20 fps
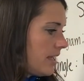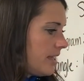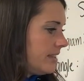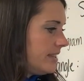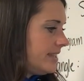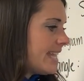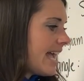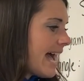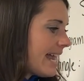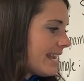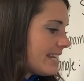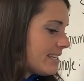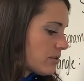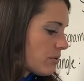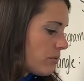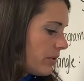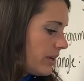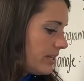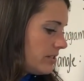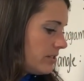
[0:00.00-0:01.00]
that is
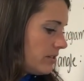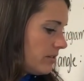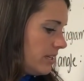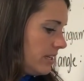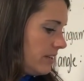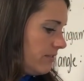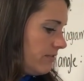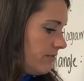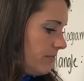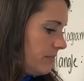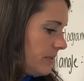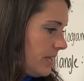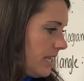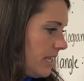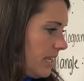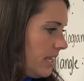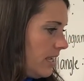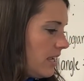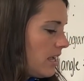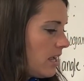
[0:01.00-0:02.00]
going to give
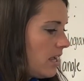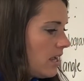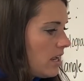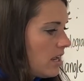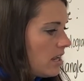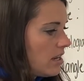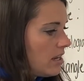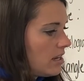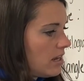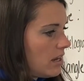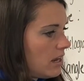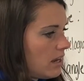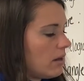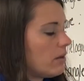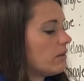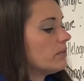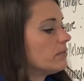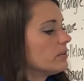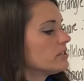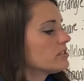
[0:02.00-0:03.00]
me,
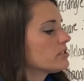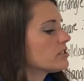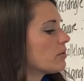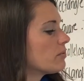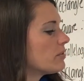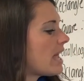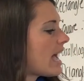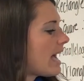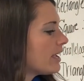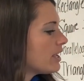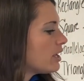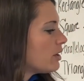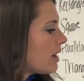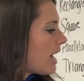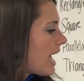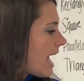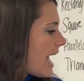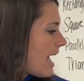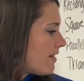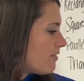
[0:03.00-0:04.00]
so now you
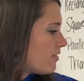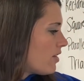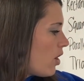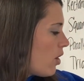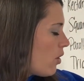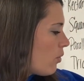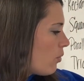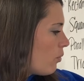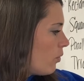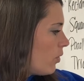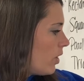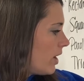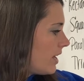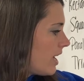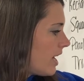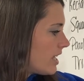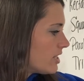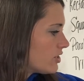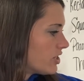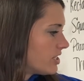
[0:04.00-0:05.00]
have
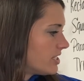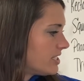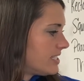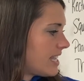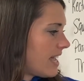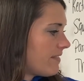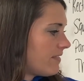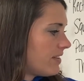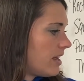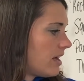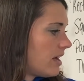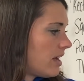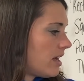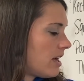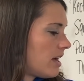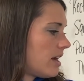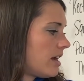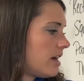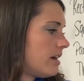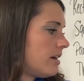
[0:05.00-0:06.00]

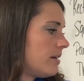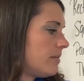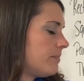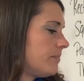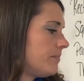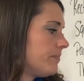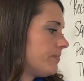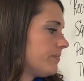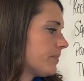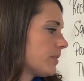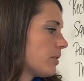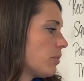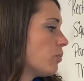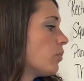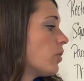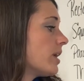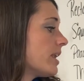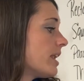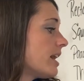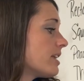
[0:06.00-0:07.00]

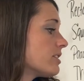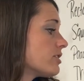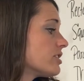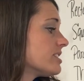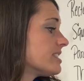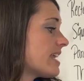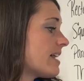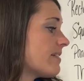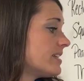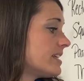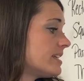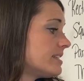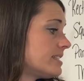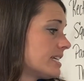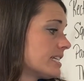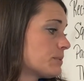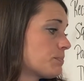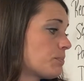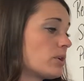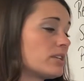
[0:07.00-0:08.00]

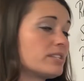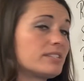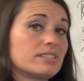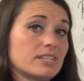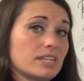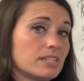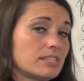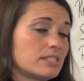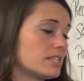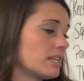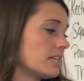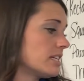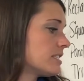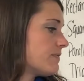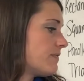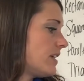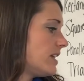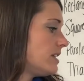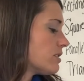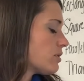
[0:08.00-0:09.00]
176.66
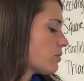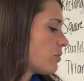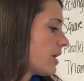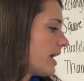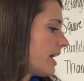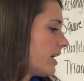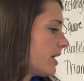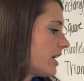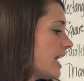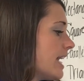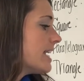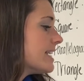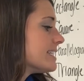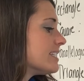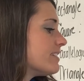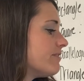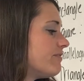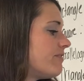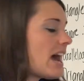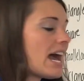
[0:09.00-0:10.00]
feet squared
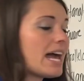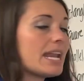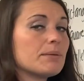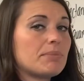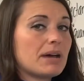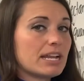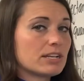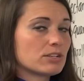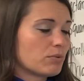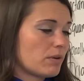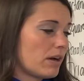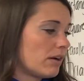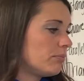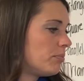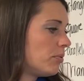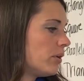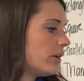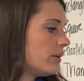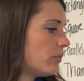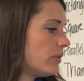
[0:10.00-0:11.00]
divided by
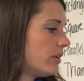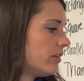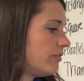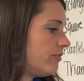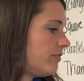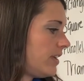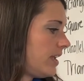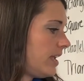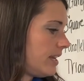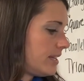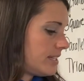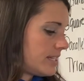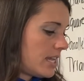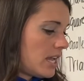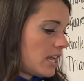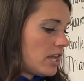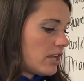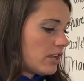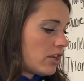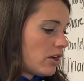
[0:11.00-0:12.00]
12.1 feet.
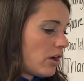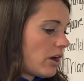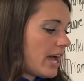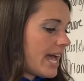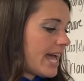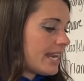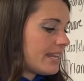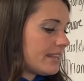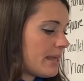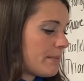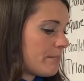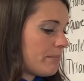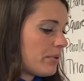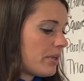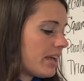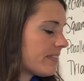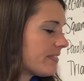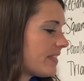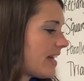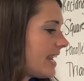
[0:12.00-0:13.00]
Go ahead and then
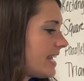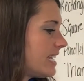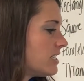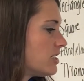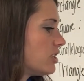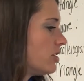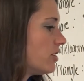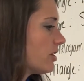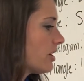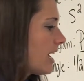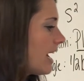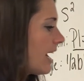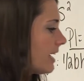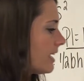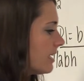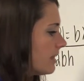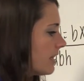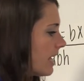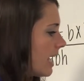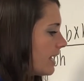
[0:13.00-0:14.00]
plug that into your
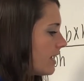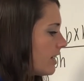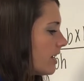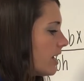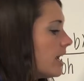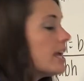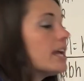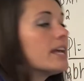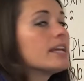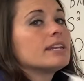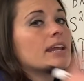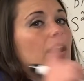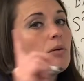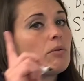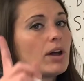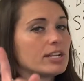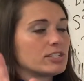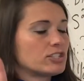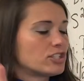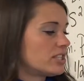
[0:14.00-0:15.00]
calculator. Now
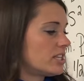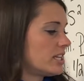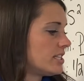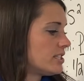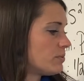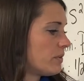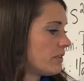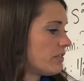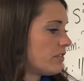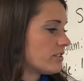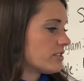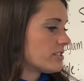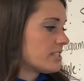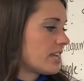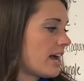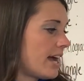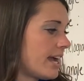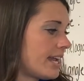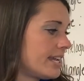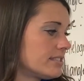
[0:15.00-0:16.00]
watch this with your
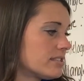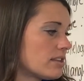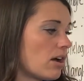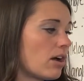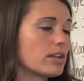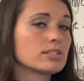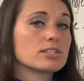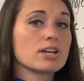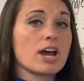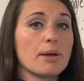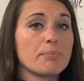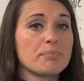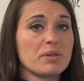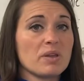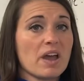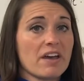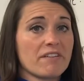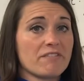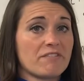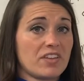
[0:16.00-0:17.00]
signs. On top you
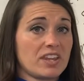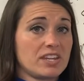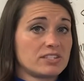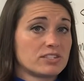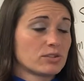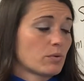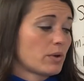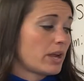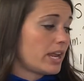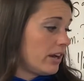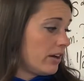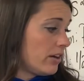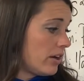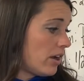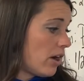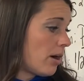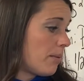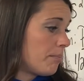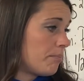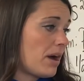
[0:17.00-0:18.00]
have feet
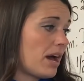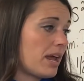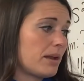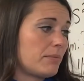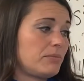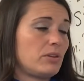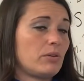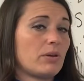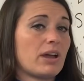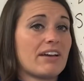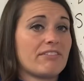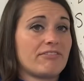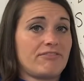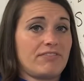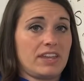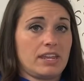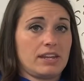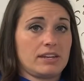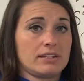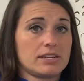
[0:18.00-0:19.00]
squared, on bottom you have
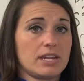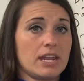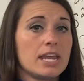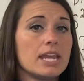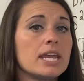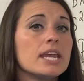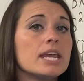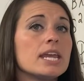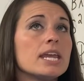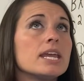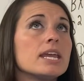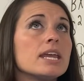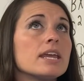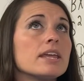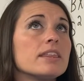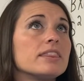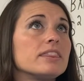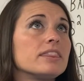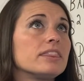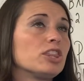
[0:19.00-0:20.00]
feet.
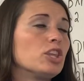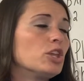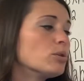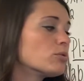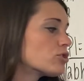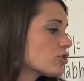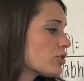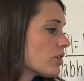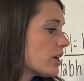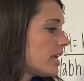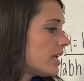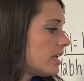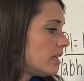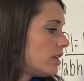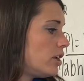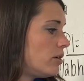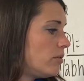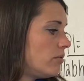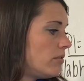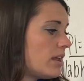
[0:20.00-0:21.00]
You
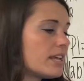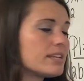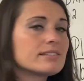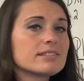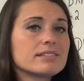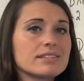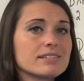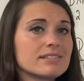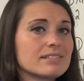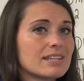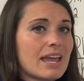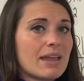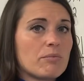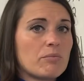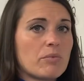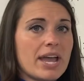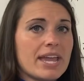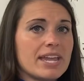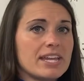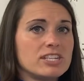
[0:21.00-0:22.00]
treat units the same
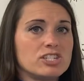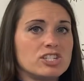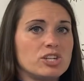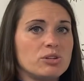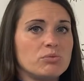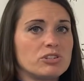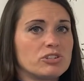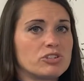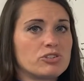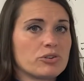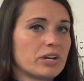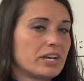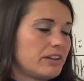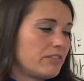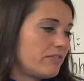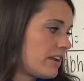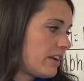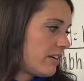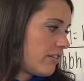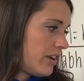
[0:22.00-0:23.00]
way as you would treat a
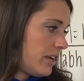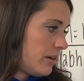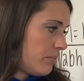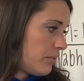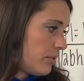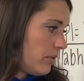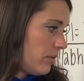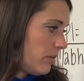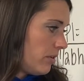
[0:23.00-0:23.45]
variable,